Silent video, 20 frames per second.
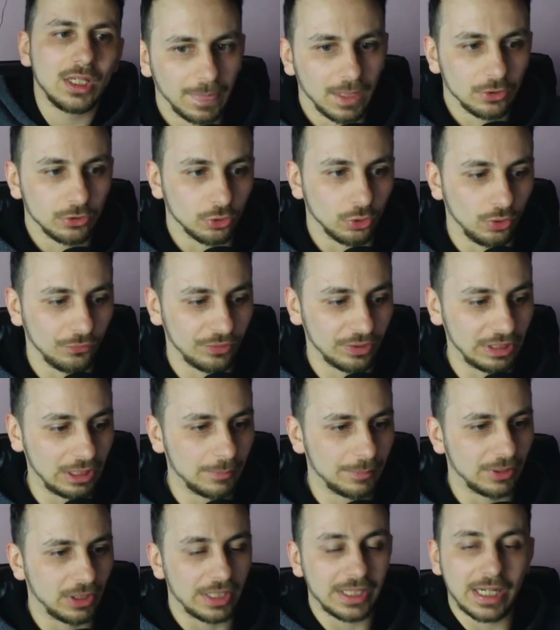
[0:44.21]
So hopefully that'll
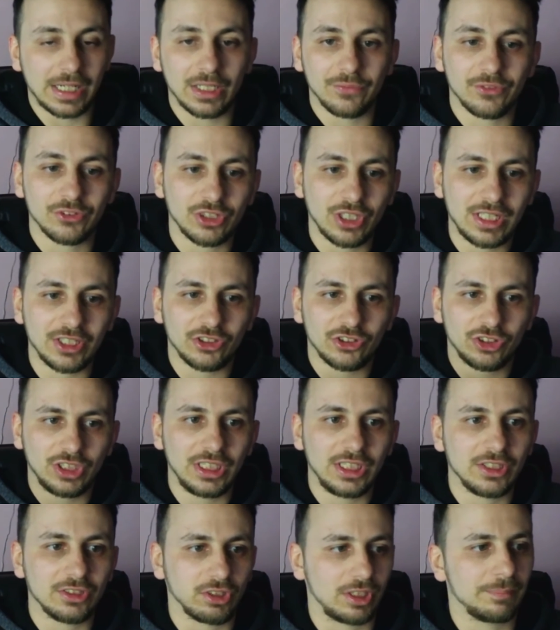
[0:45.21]
be. And then if there's any
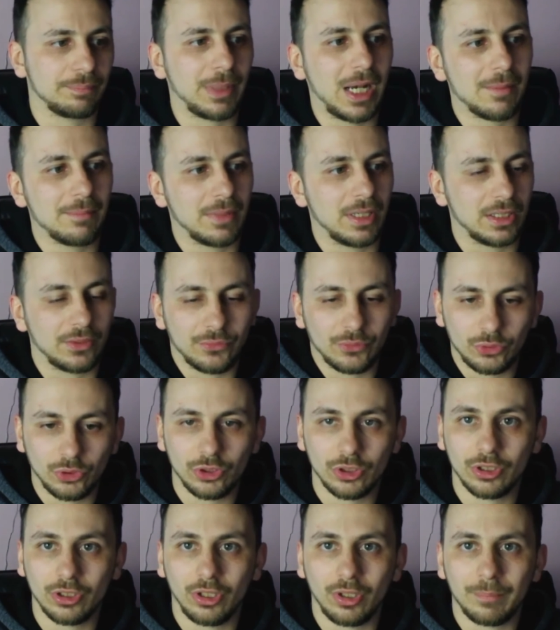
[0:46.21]
series like Batman, if we're doing
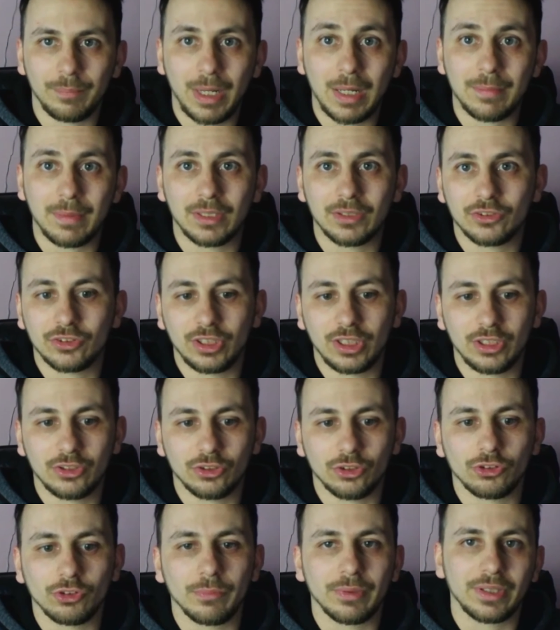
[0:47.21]
another Batman series or
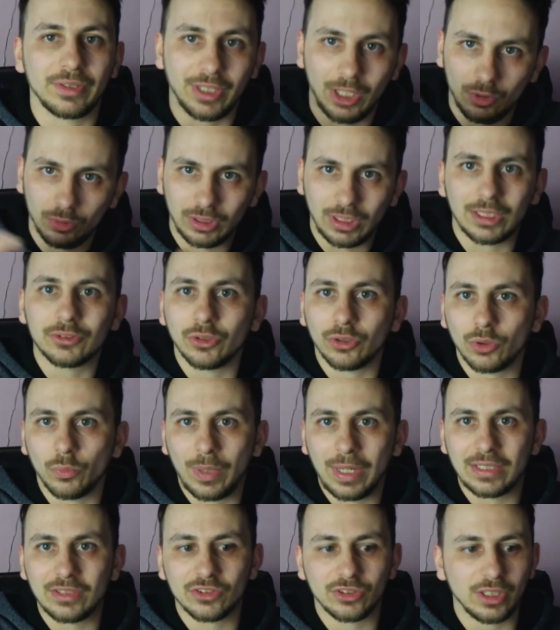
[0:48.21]
something, that'll land on a
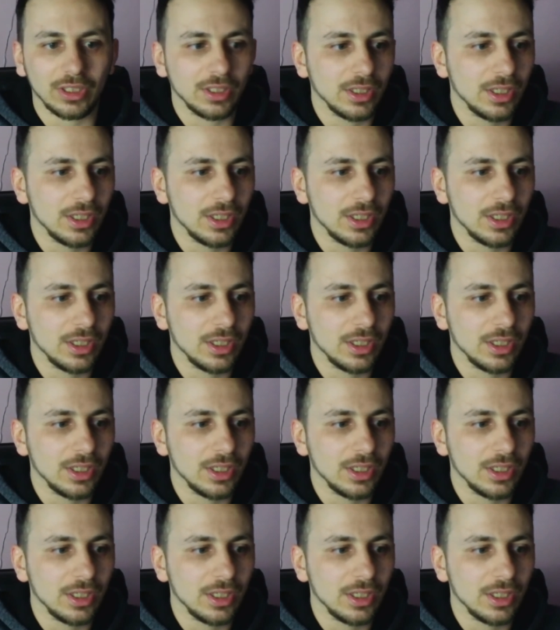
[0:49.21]
Wednesday.